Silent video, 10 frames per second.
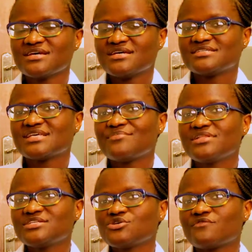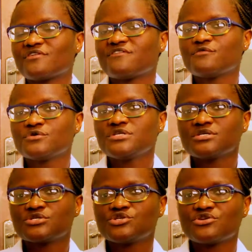is the ability of a food
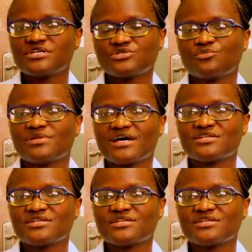to raise your blood